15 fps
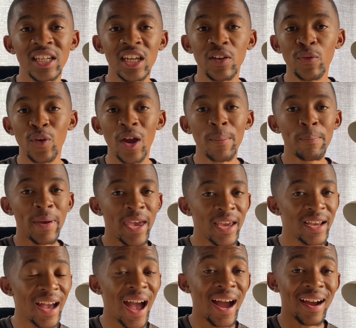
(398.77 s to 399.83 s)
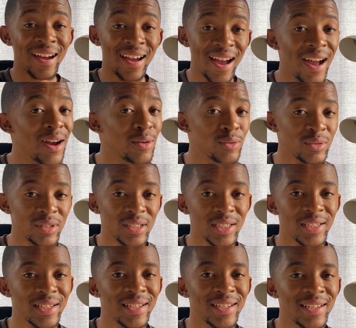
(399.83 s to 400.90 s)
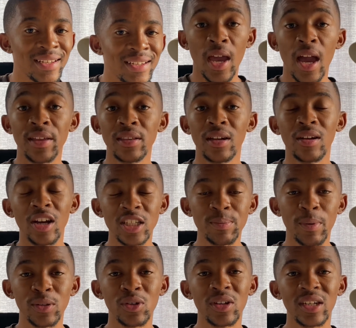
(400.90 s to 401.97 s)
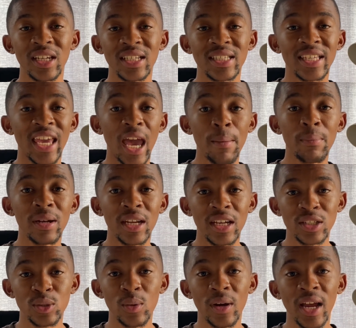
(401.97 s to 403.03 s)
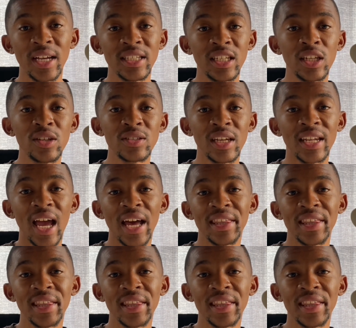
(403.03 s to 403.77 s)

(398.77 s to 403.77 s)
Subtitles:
the need for a bank account. And the last but not least, gambling. So casinos and other